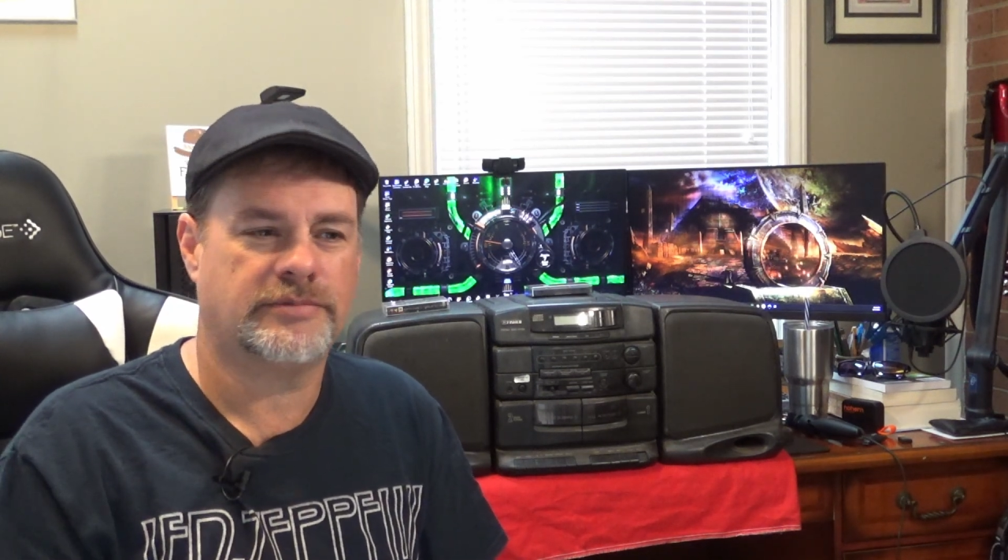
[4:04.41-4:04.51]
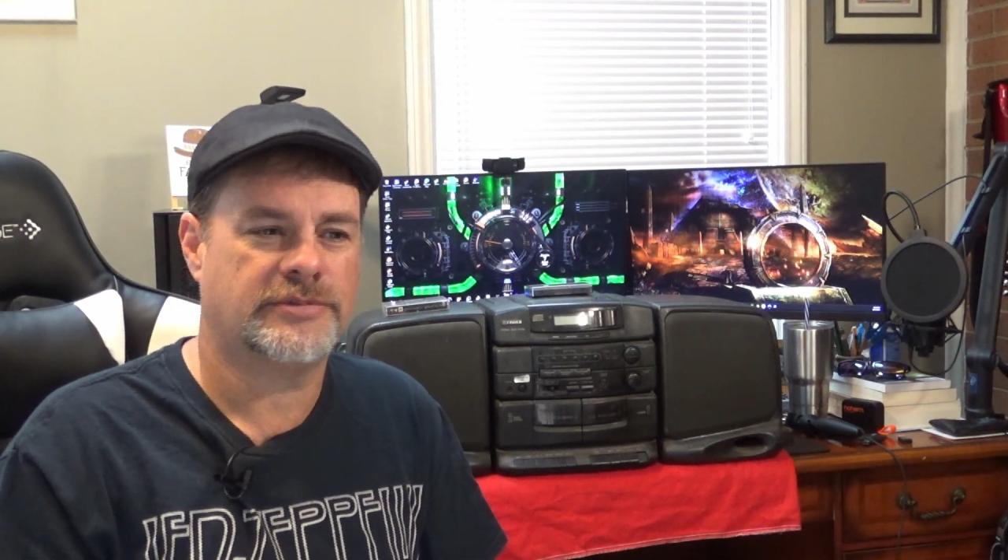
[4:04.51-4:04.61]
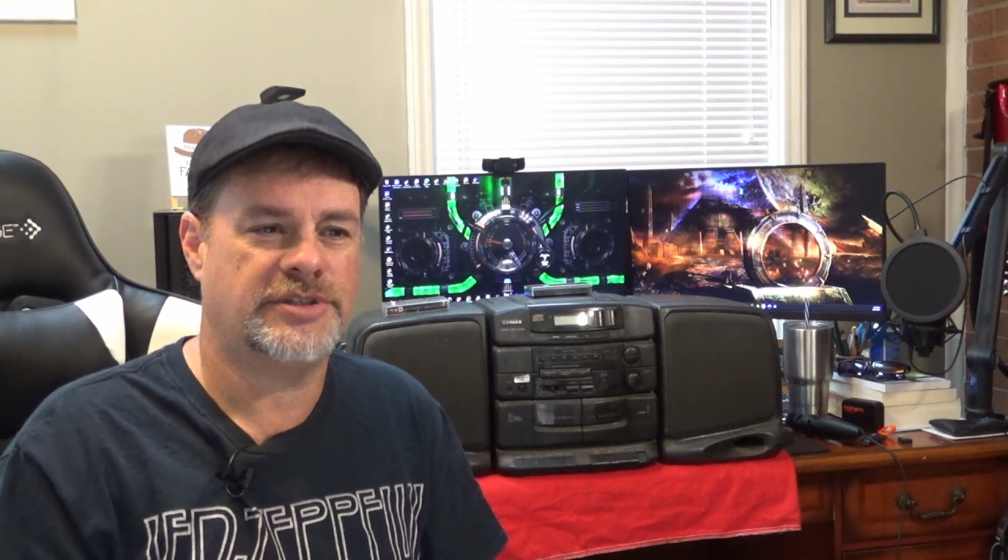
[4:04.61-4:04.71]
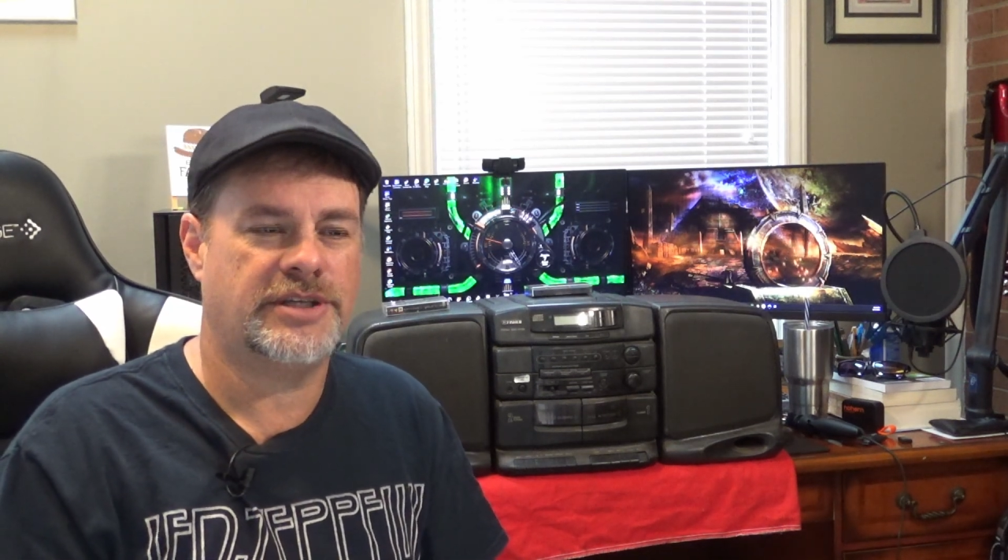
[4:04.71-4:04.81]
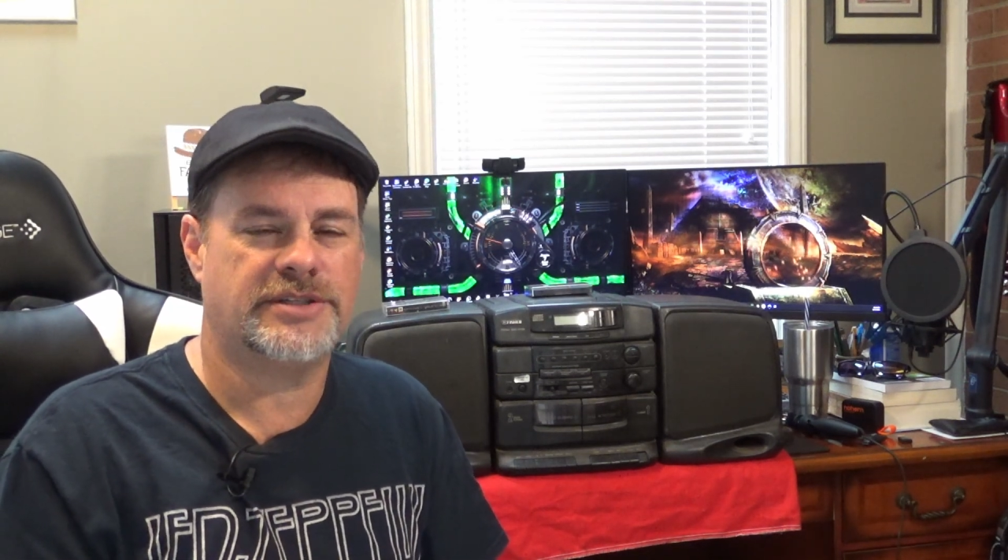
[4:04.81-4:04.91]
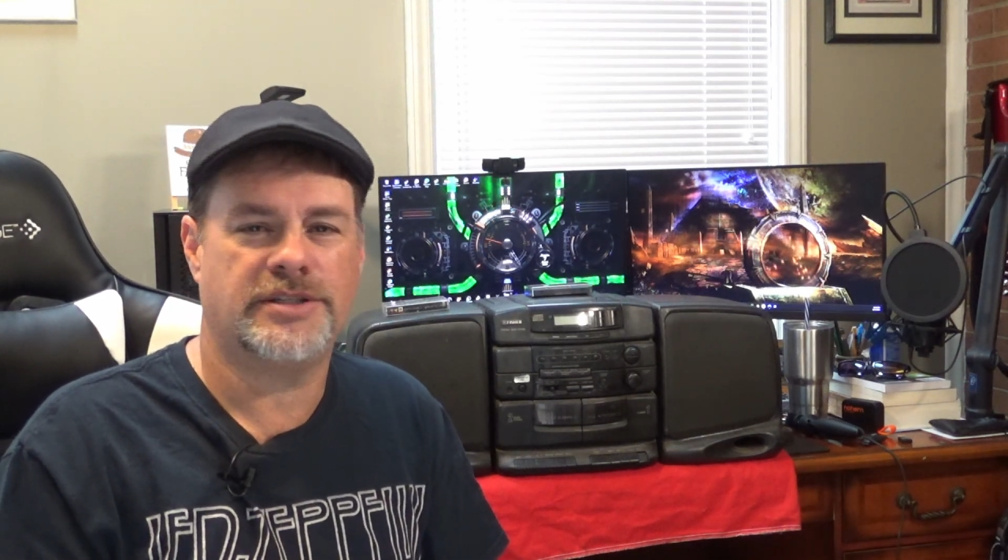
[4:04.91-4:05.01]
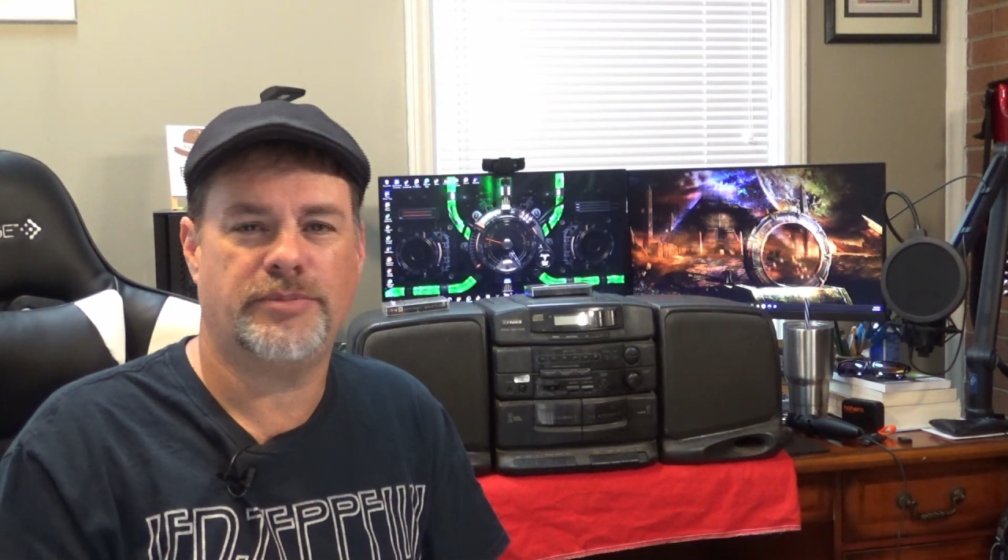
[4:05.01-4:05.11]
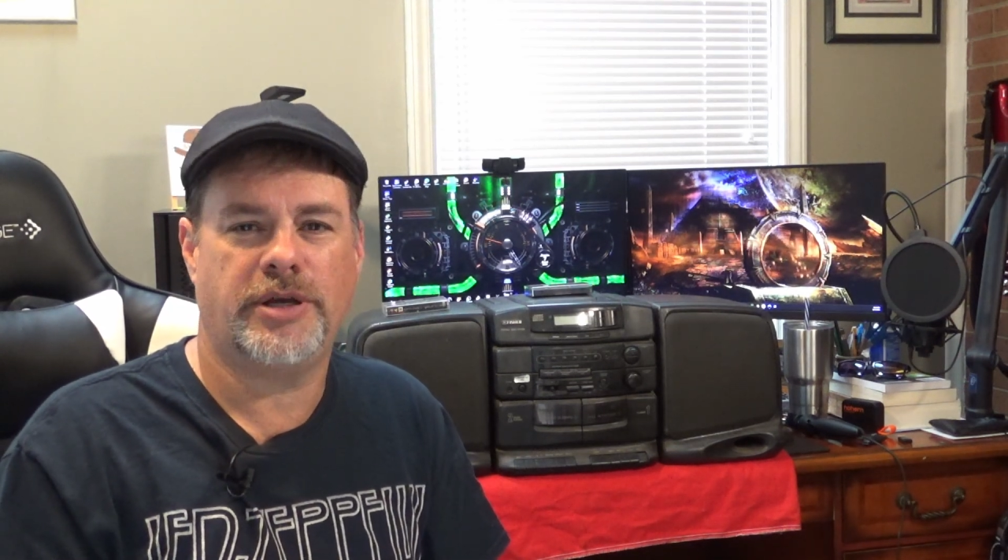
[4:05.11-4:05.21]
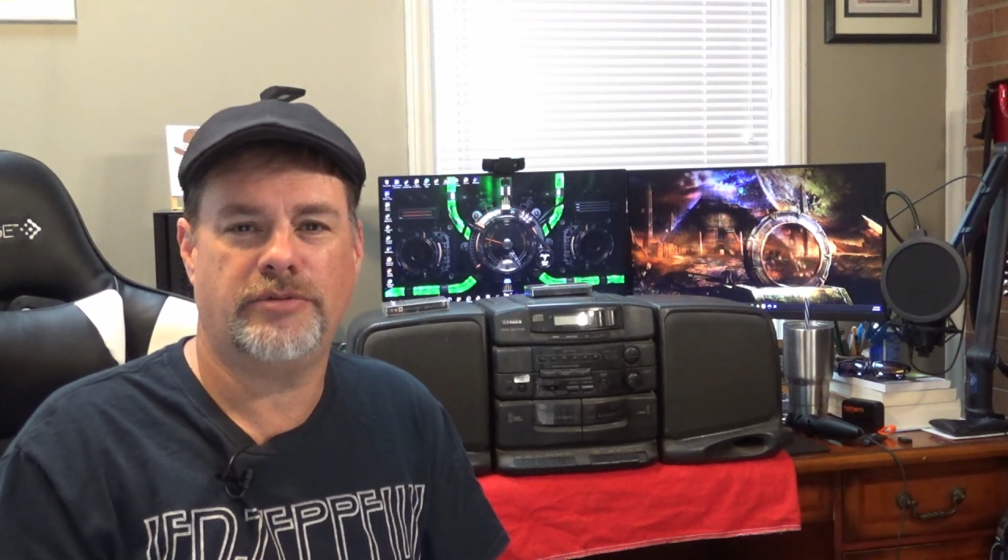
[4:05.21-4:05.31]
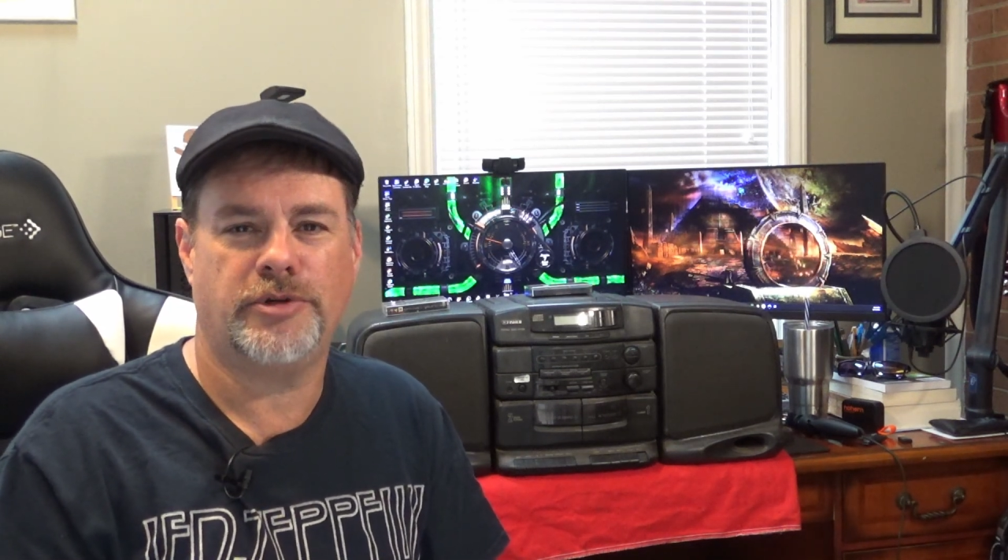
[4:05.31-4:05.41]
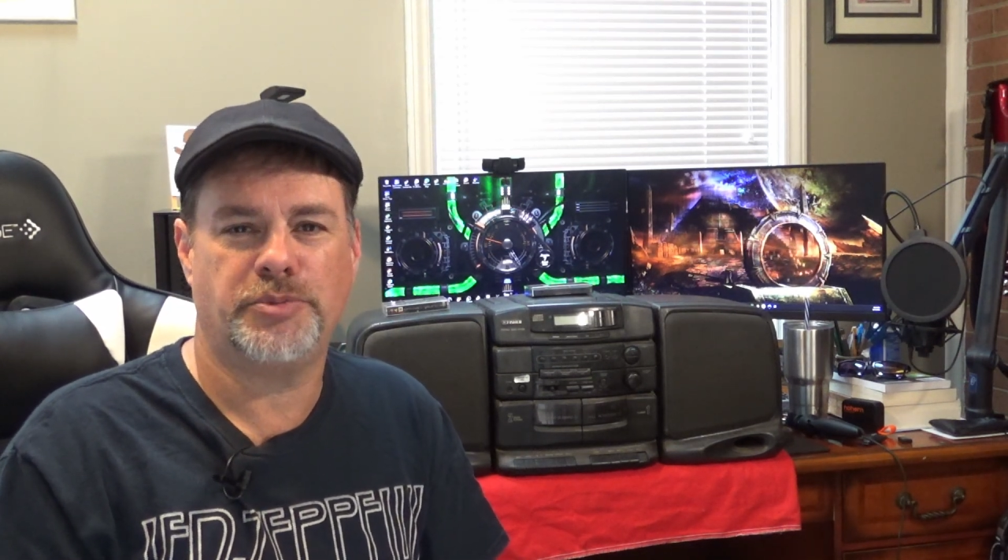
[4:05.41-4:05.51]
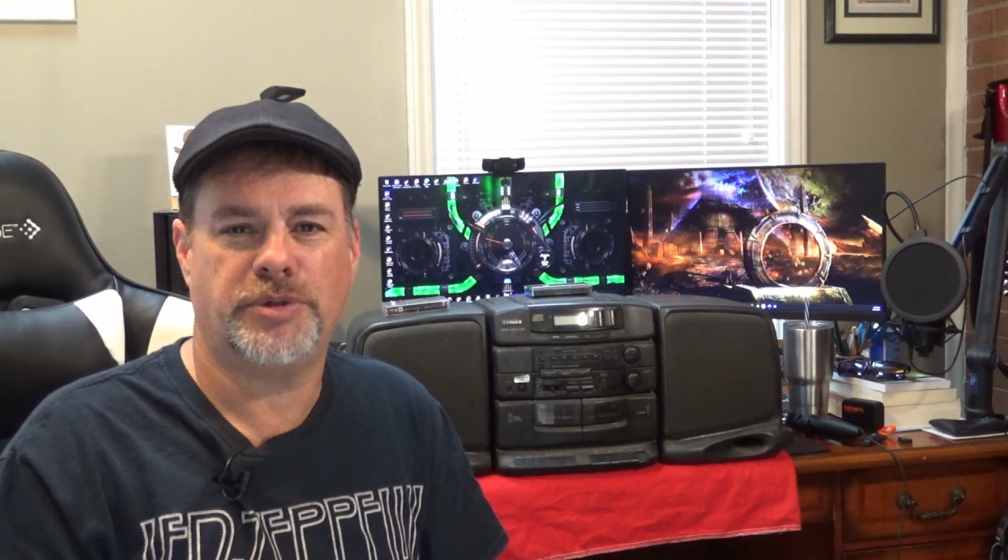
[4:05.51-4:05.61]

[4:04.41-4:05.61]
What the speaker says: sneaks in the bedroom